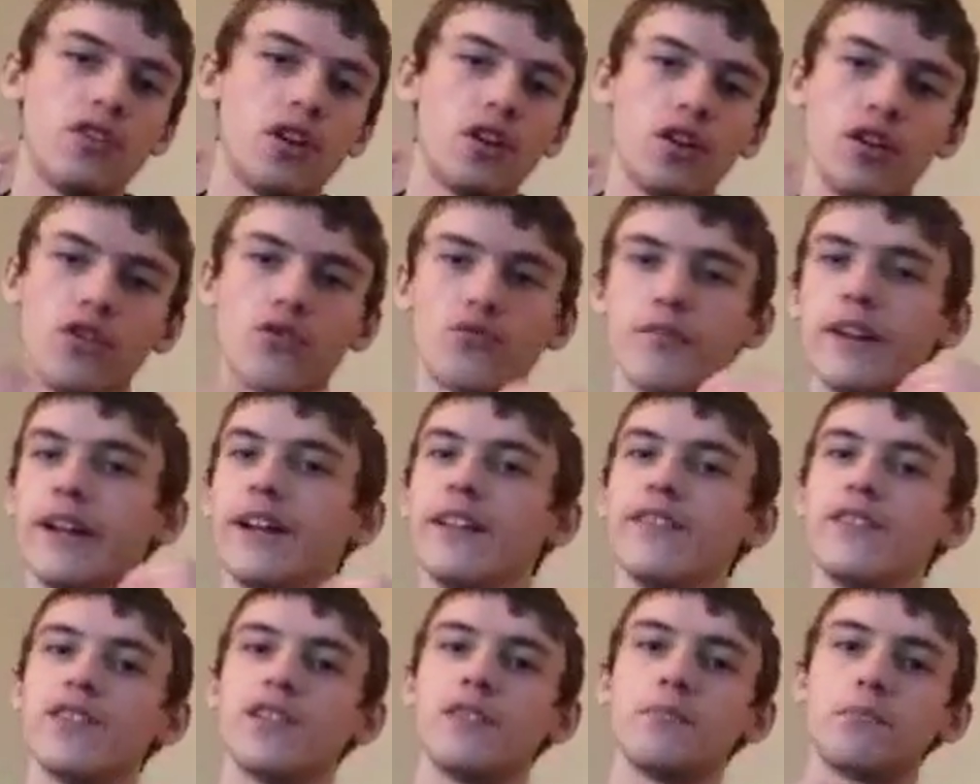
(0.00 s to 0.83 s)
dark
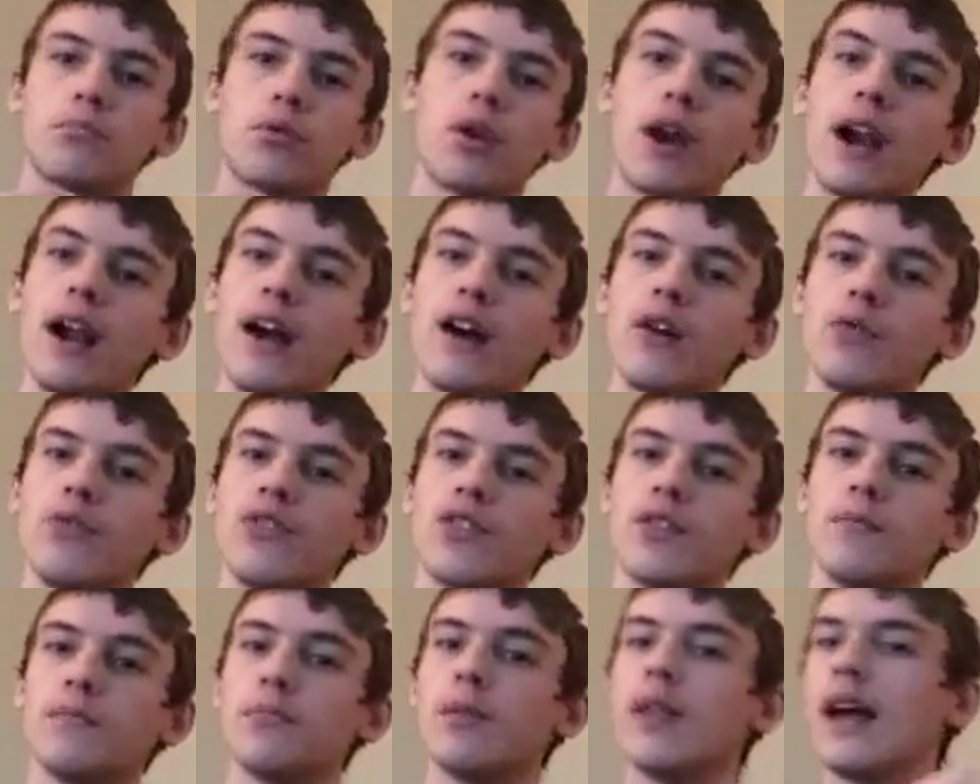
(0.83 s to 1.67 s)
greens, and
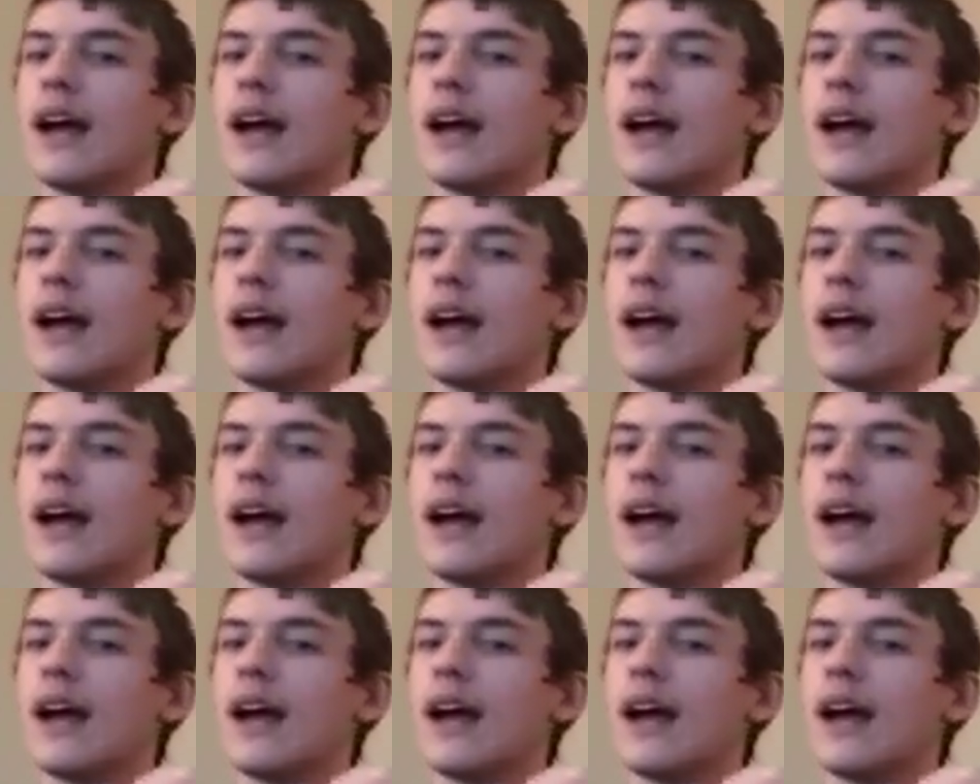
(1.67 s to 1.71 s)
browns and